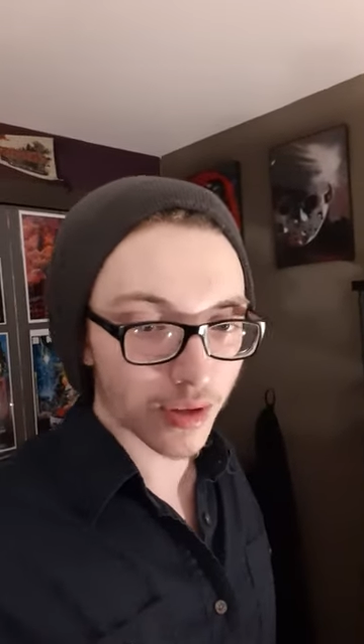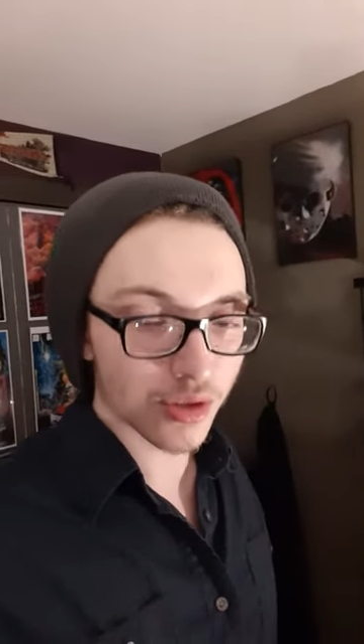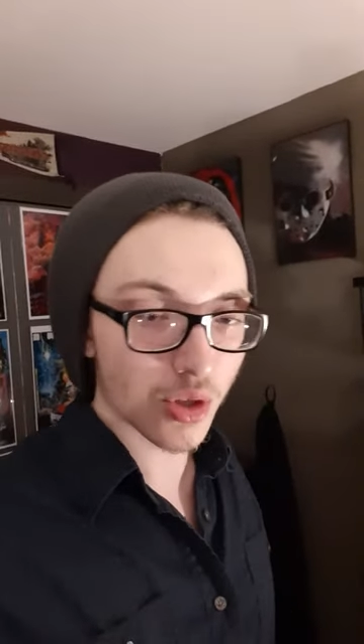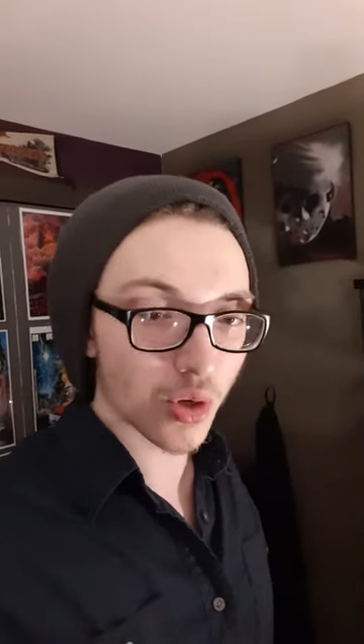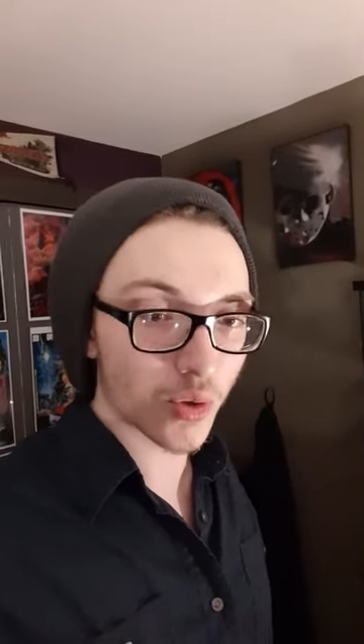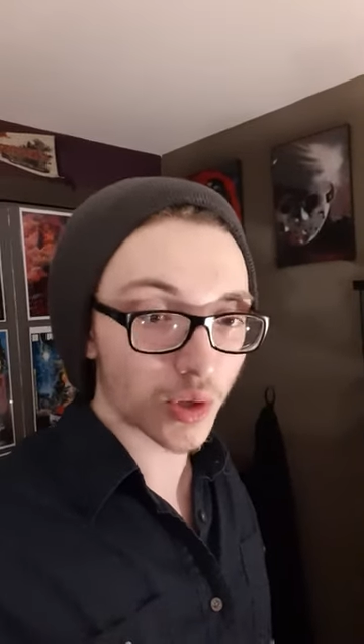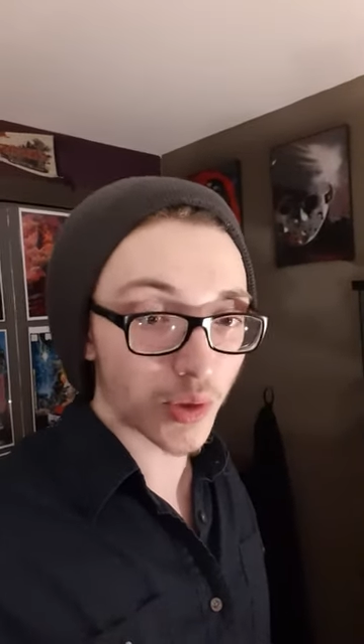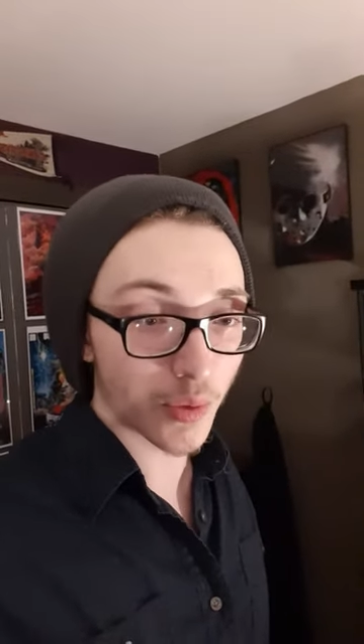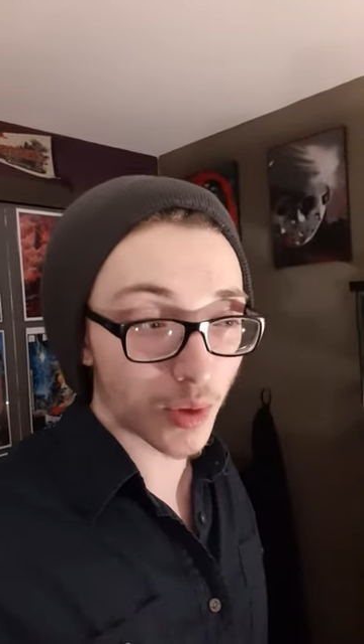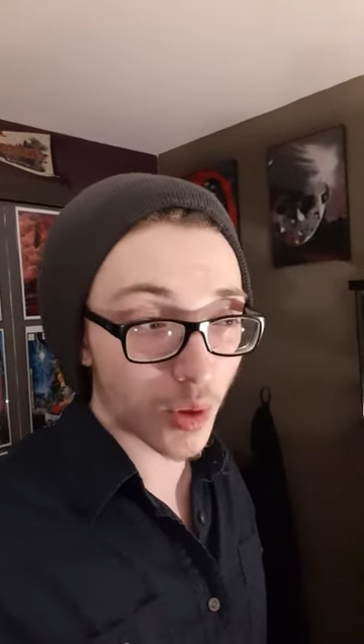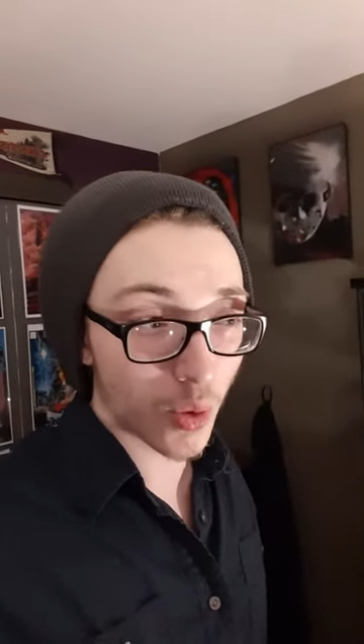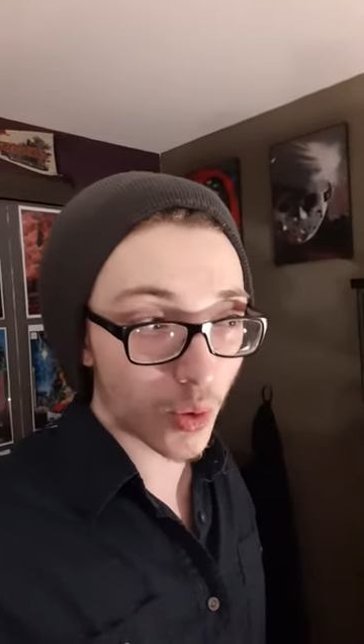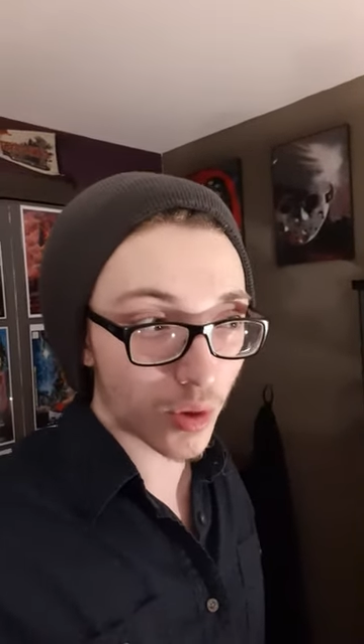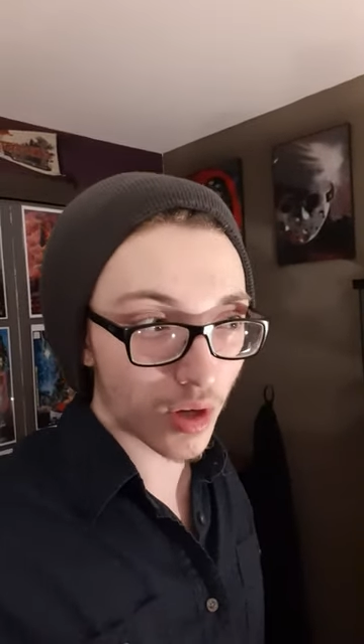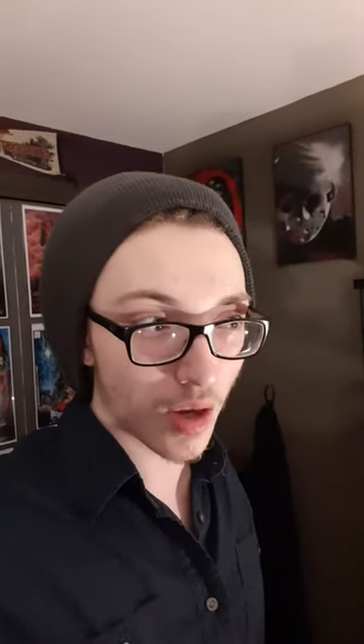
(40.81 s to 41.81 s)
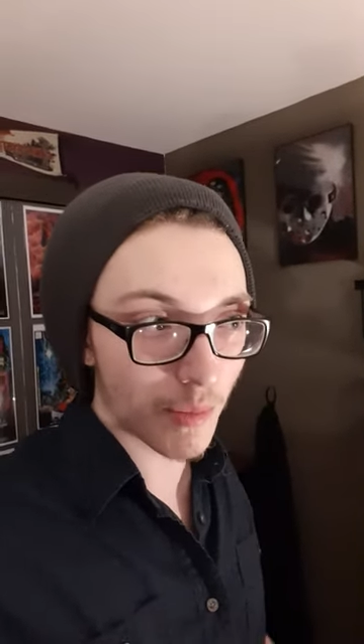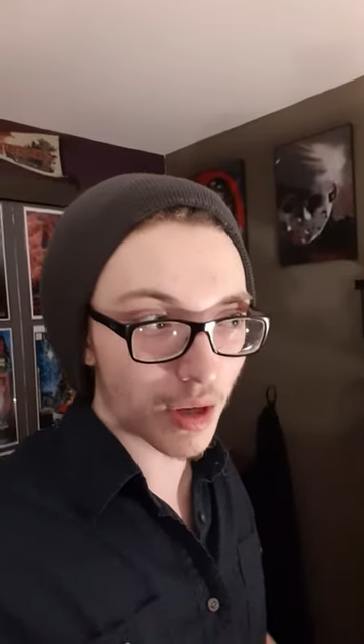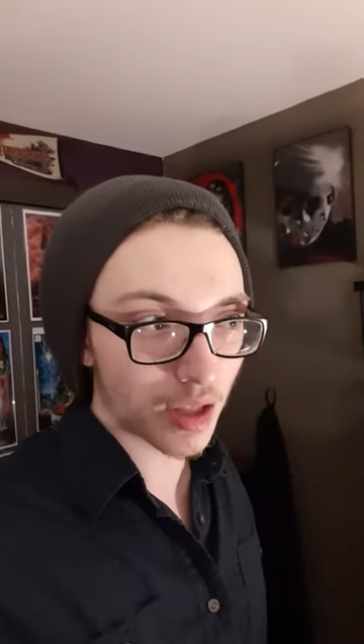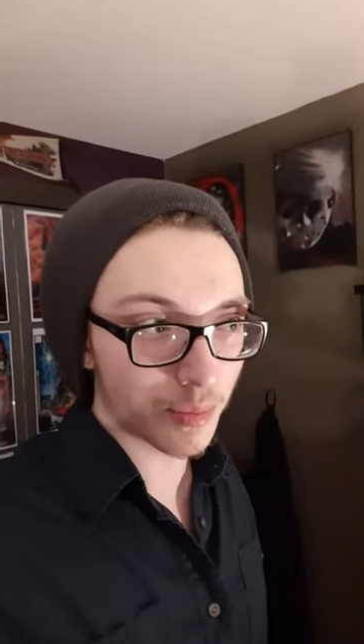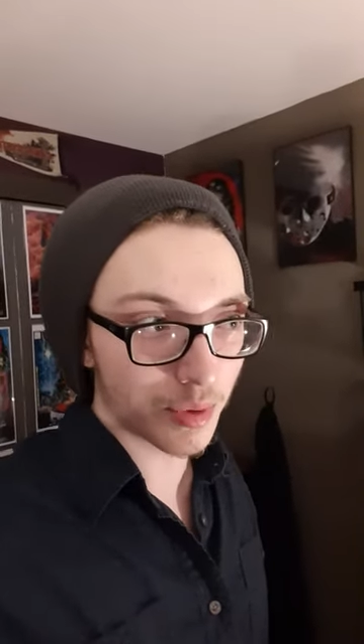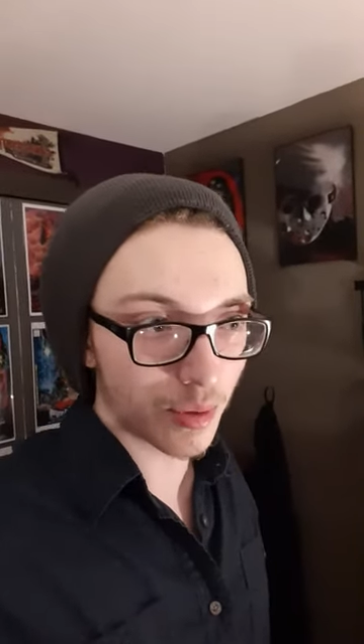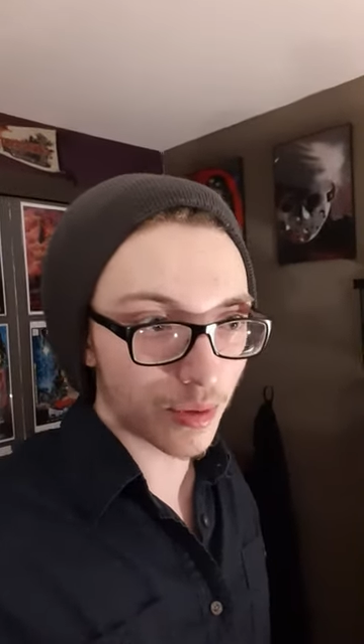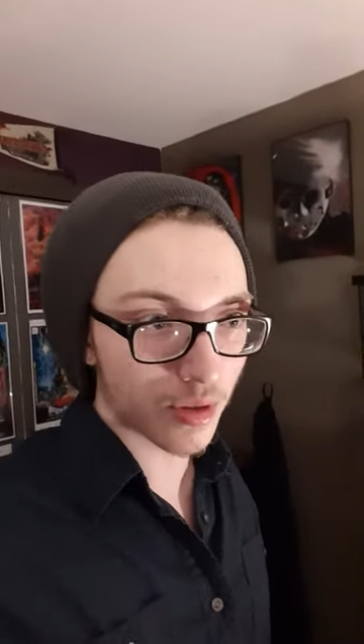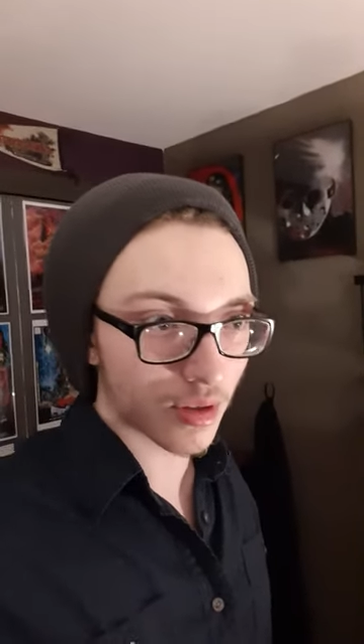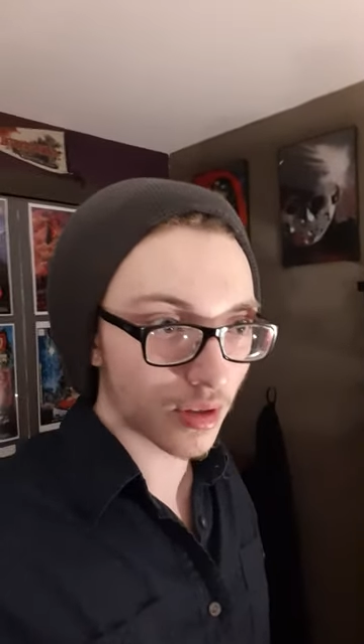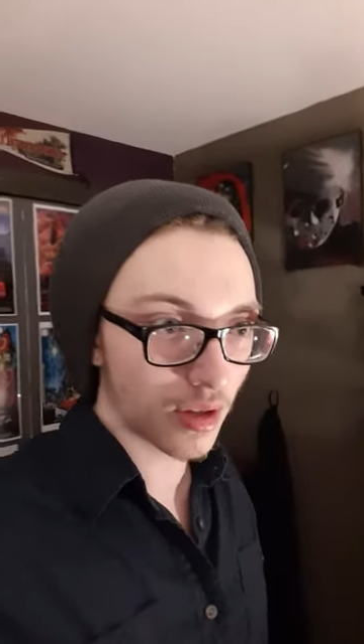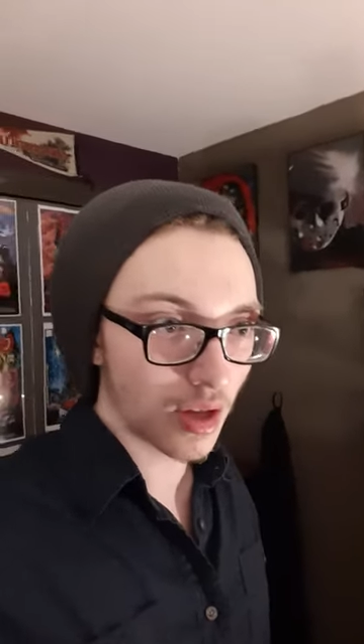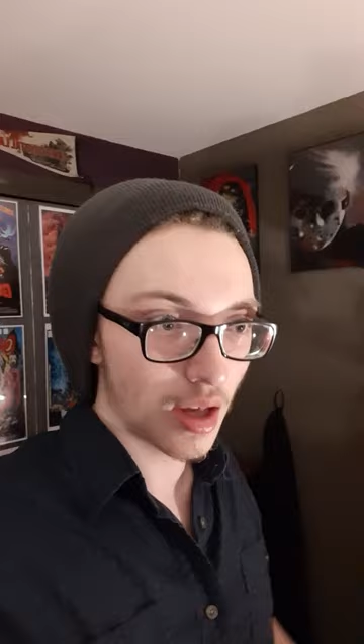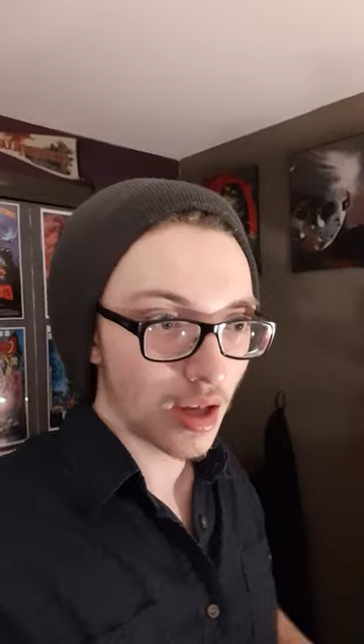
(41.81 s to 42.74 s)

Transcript: So to record on my computer,